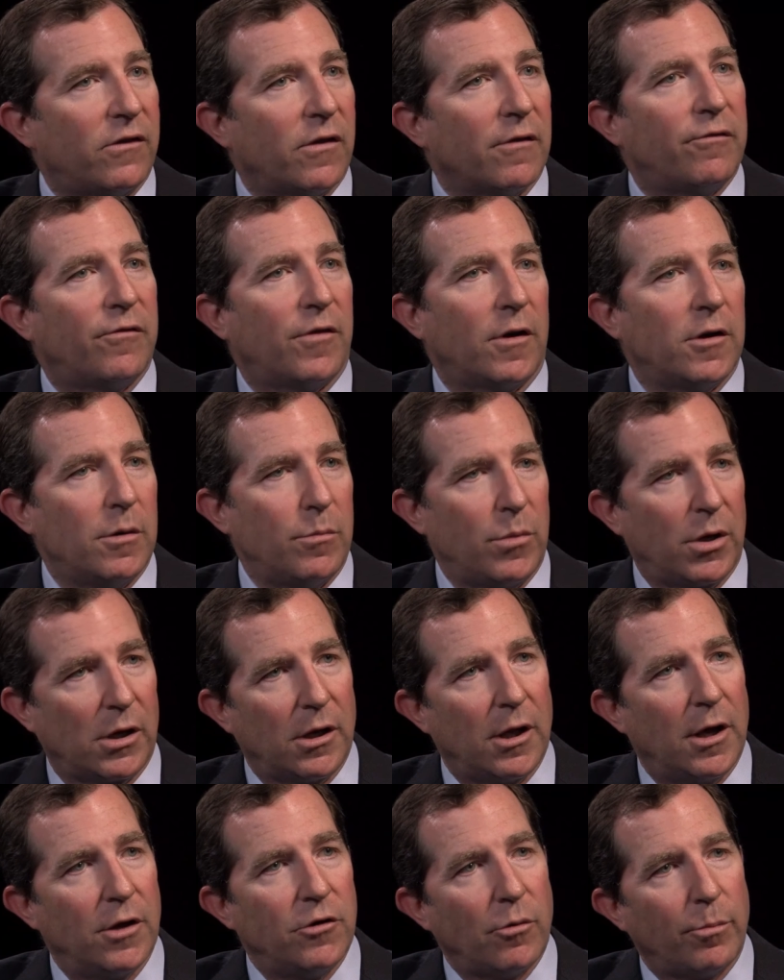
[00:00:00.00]
a fundamental
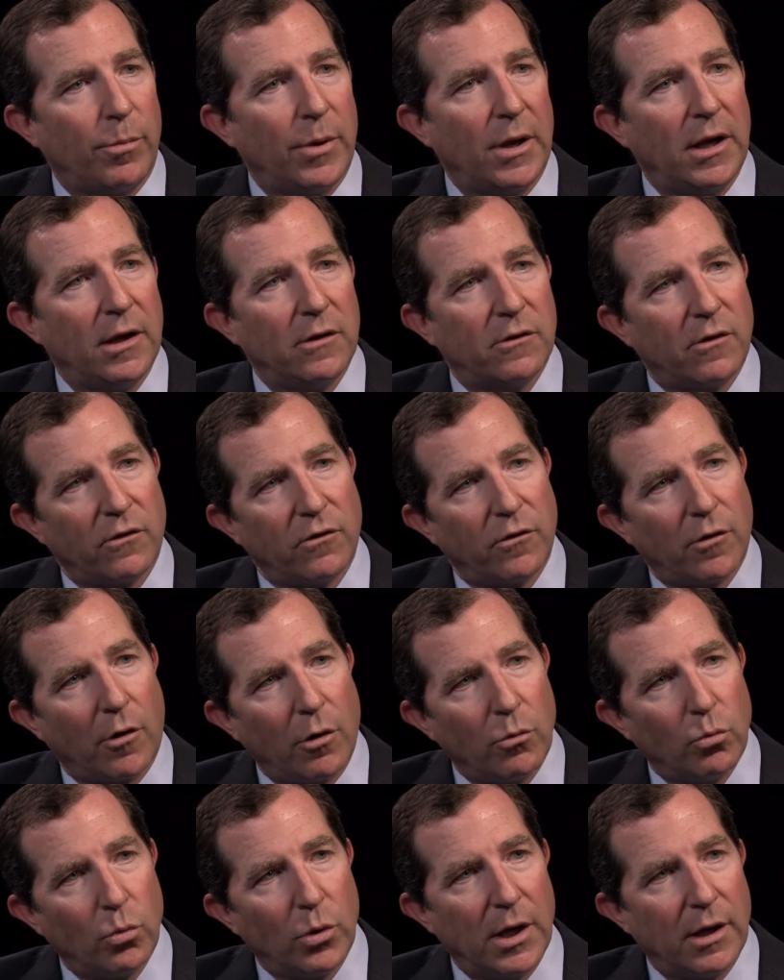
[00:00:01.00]
underpinning to
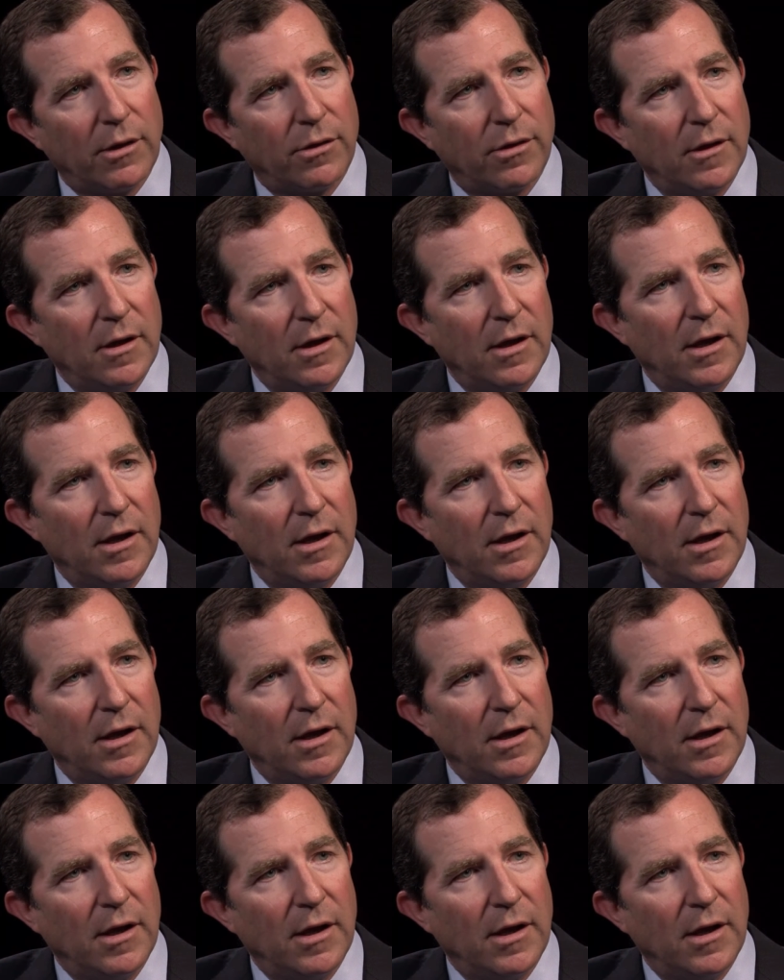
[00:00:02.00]
start with.